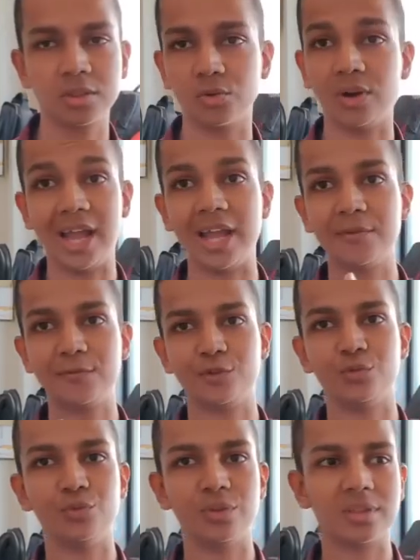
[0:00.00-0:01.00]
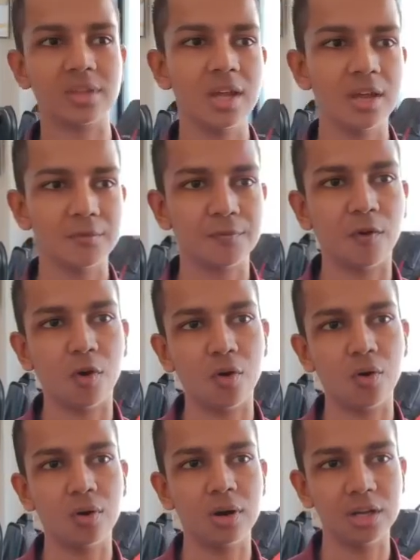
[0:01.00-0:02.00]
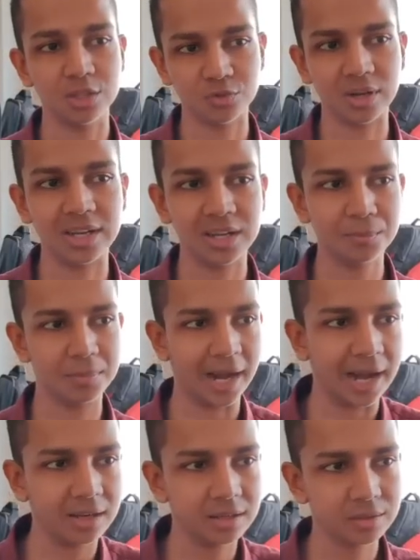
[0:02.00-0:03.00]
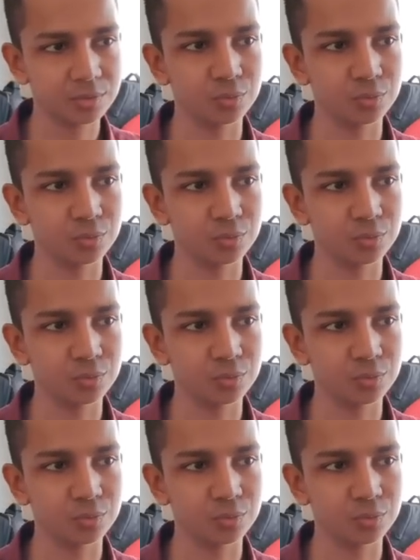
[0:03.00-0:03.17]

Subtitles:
So I have choose for a jewelry brand